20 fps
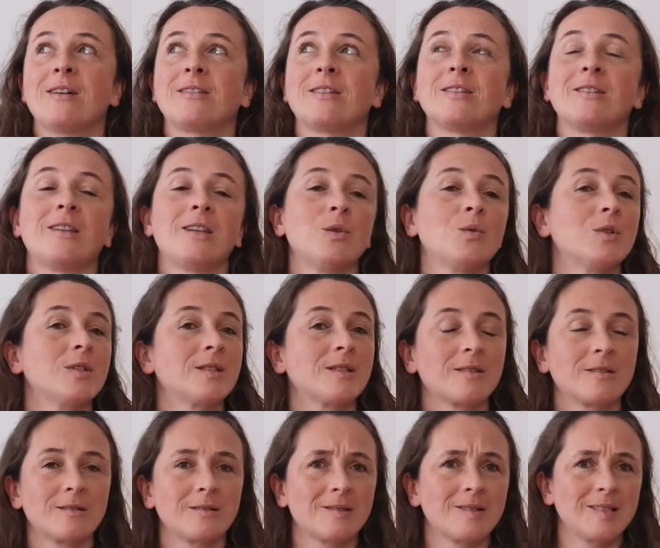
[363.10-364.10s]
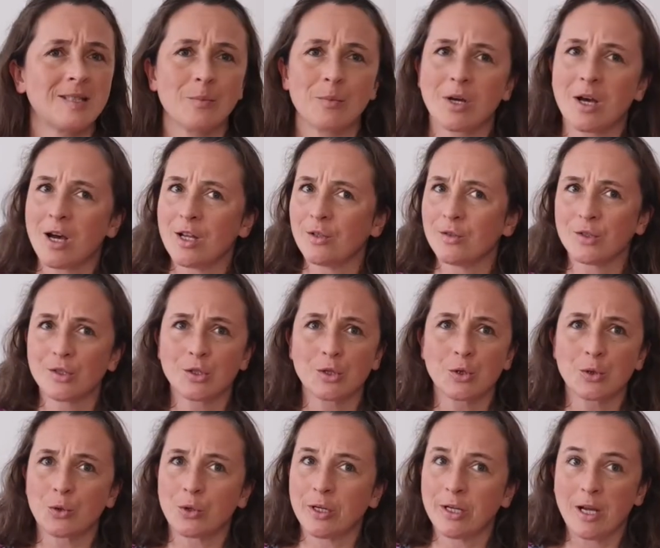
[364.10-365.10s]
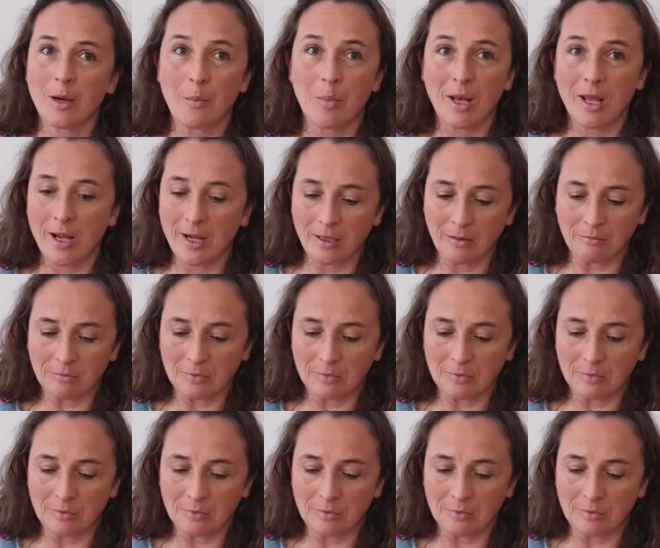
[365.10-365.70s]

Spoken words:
that there was some kind of story at play.